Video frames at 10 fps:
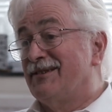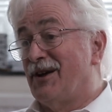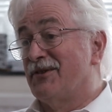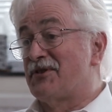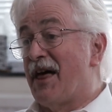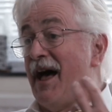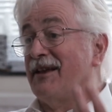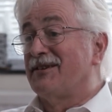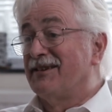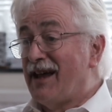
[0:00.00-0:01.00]
does
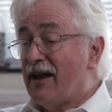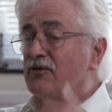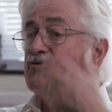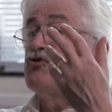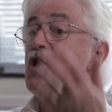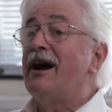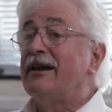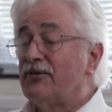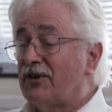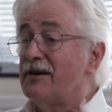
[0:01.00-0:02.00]
that. That
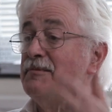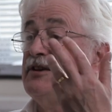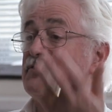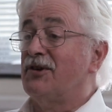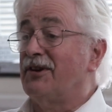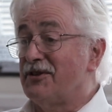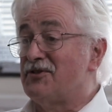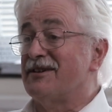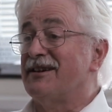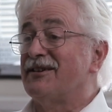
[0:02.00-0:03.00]
drives our
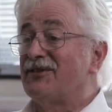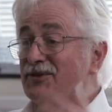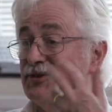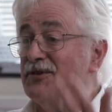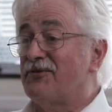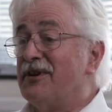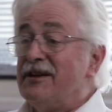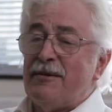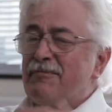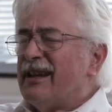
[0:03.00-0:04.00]
meteorology. It's sort of a
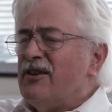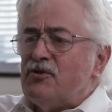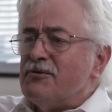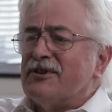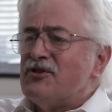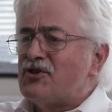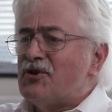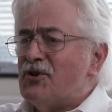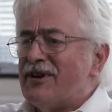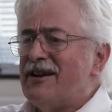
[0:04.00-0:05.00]
place you can
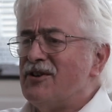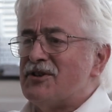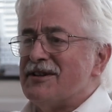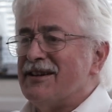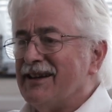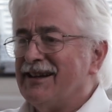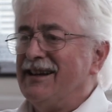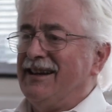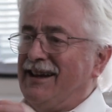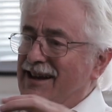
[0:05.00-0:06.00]
store energy
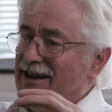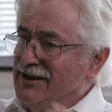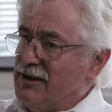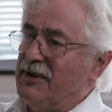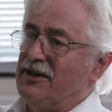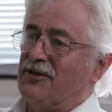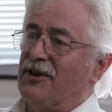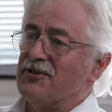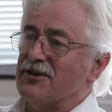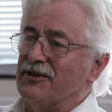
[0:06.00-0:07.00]
in the
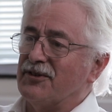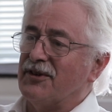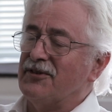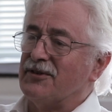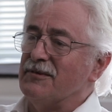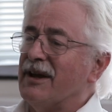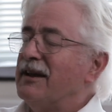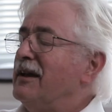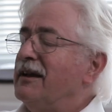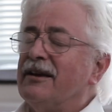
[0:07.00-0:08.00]
meteorological system.
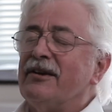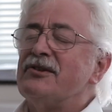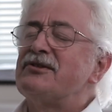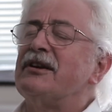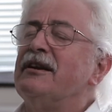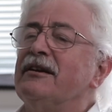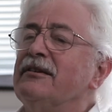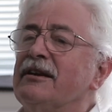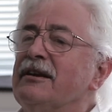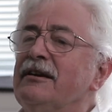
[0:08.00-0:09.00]

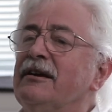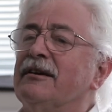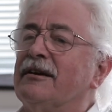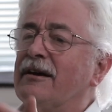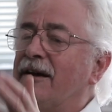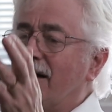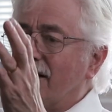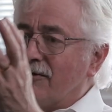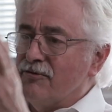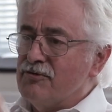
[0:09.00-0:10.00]
Seeing the
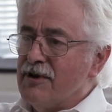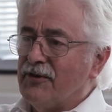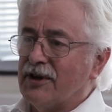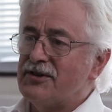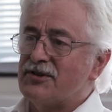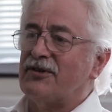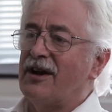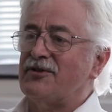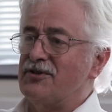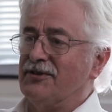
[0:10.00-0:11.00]
river
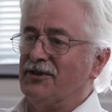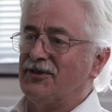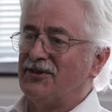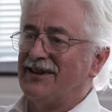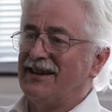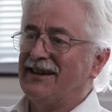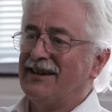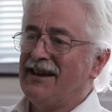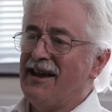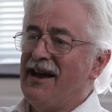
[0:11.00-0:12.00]
structures,
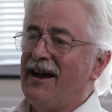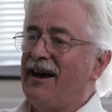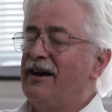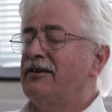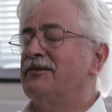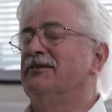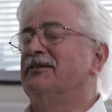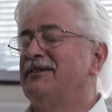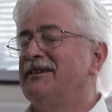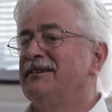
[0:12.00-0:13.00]
I
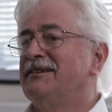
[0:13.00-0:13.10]
thought,